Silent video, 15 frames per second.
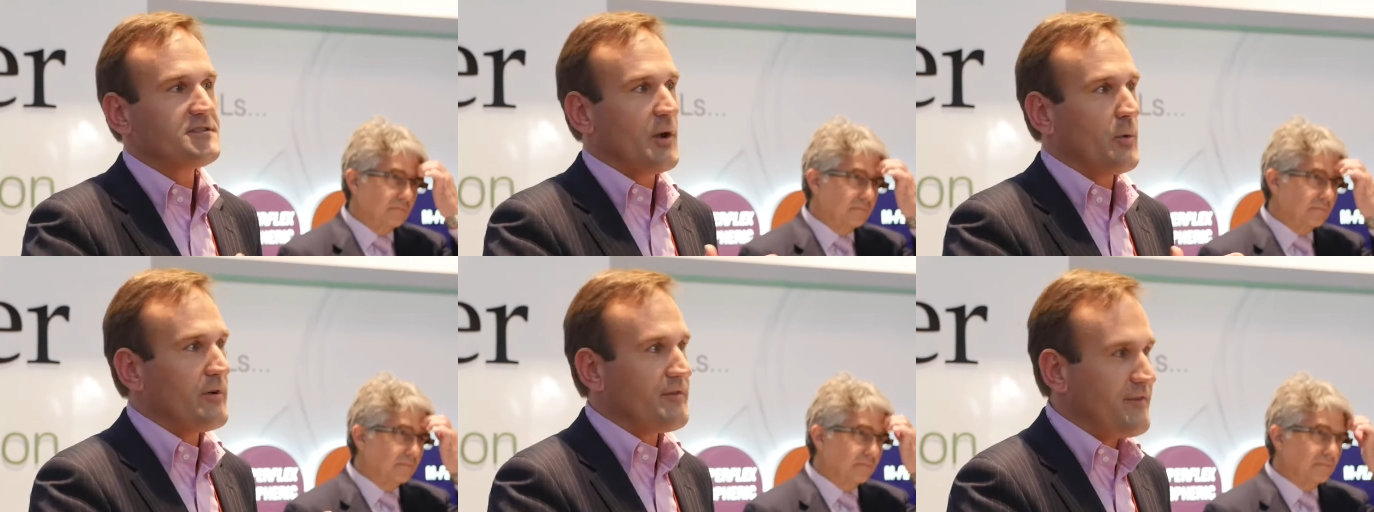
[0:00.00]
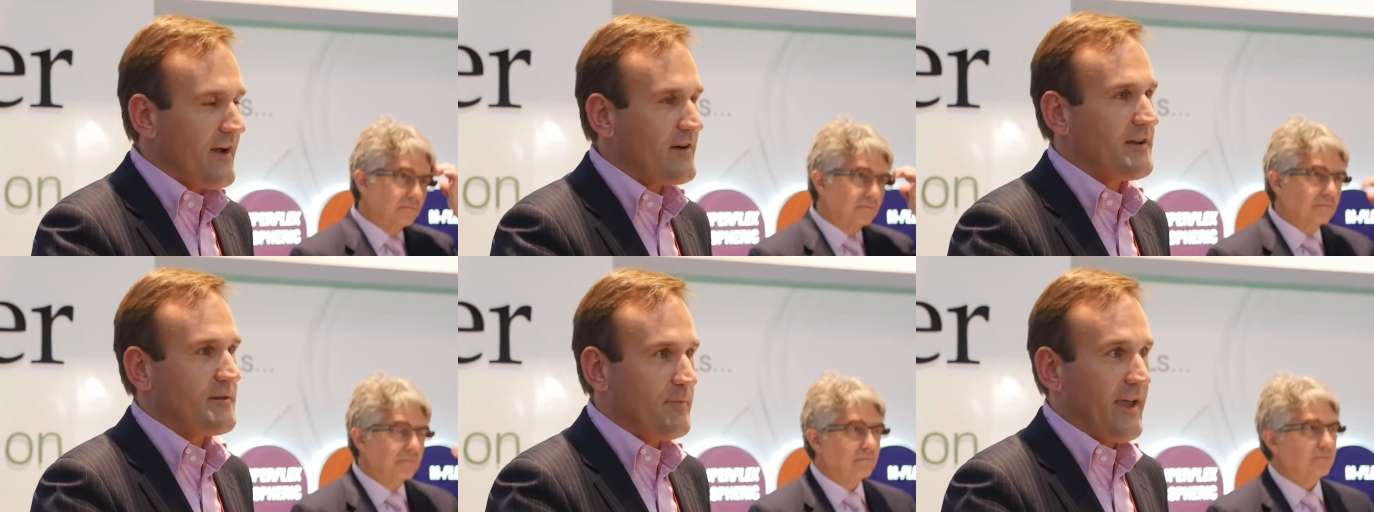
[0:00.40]
Speaker 1: So we're
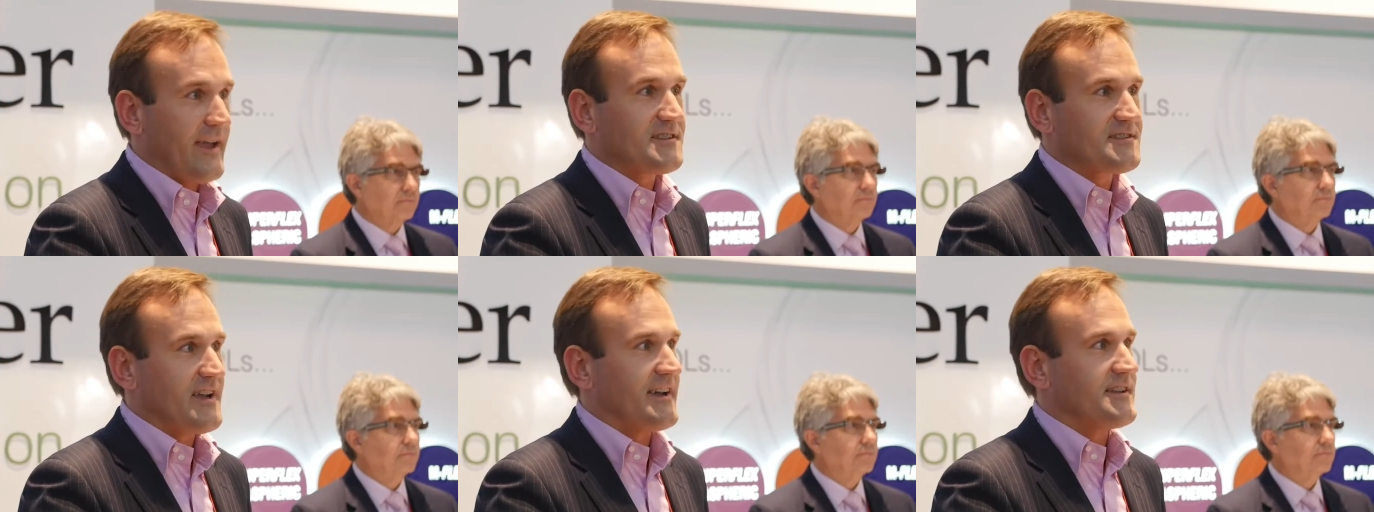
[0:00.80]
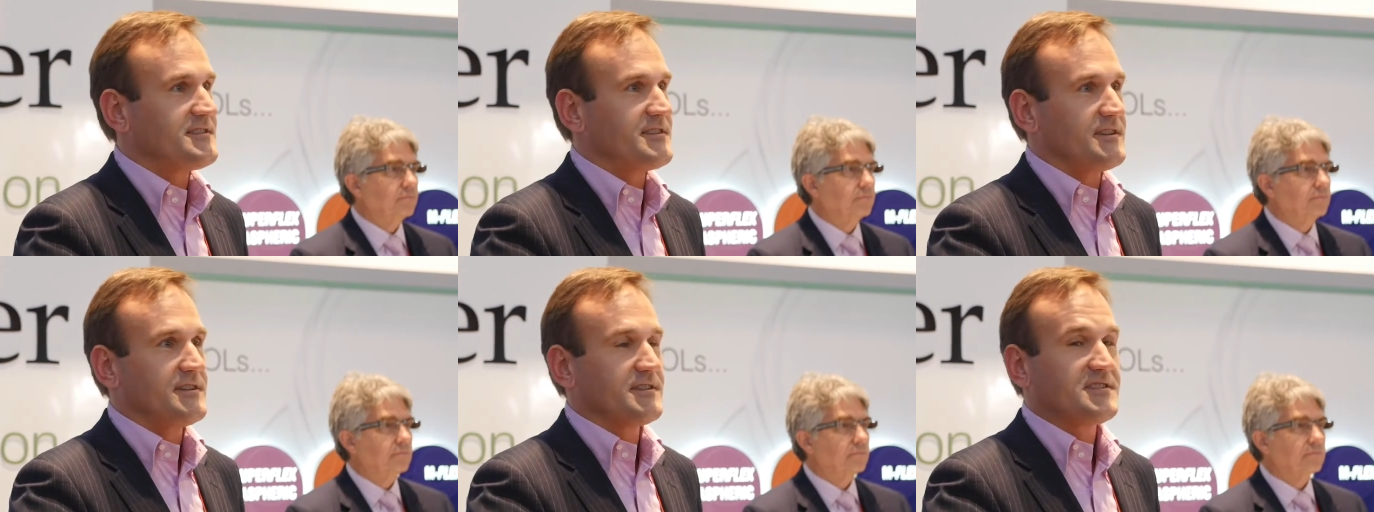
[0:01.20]
very
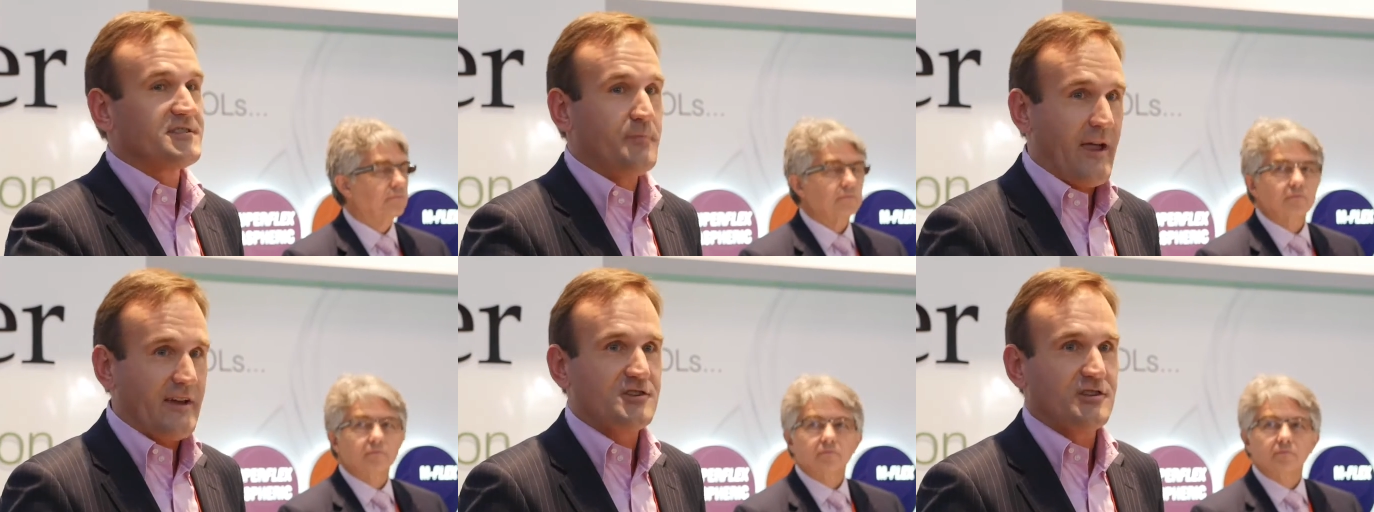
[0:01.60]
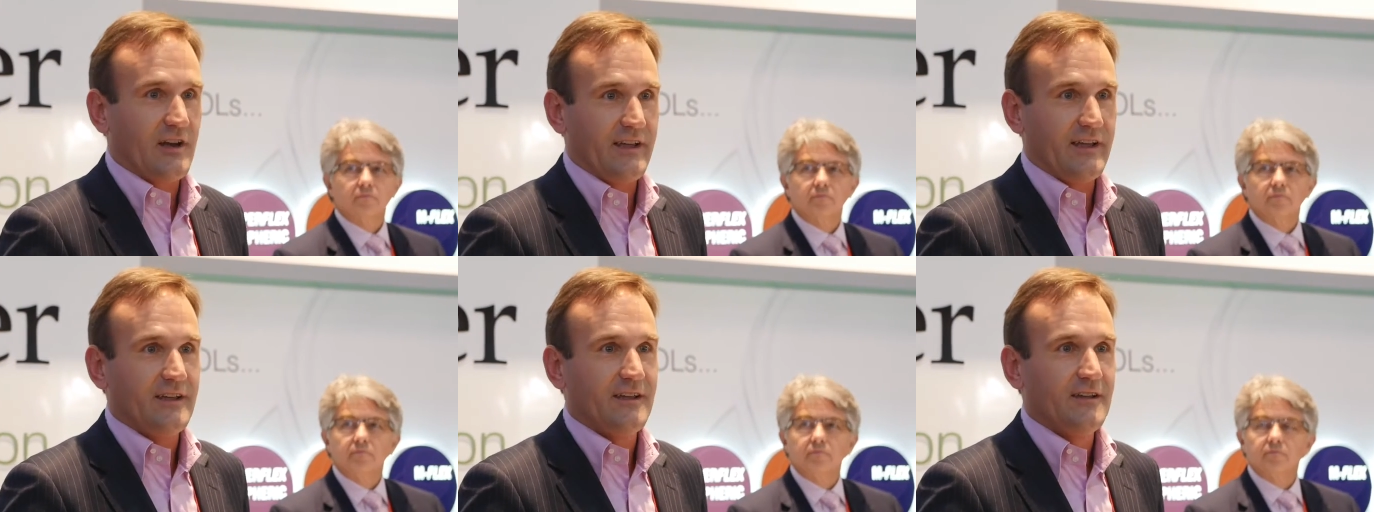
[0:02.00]
excited,
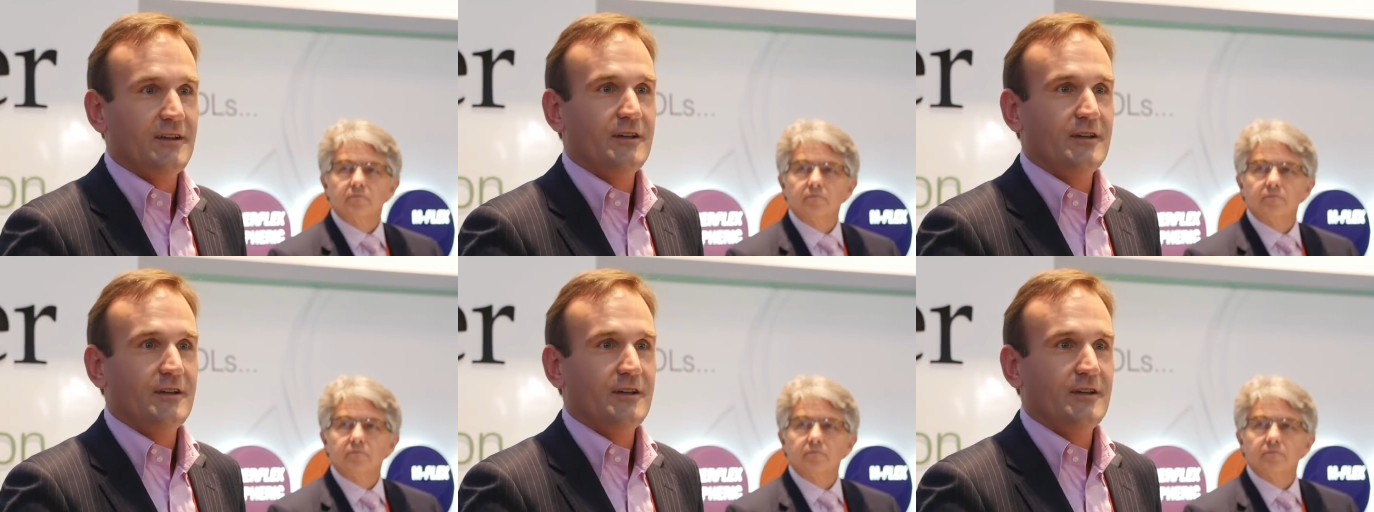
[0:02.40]
especially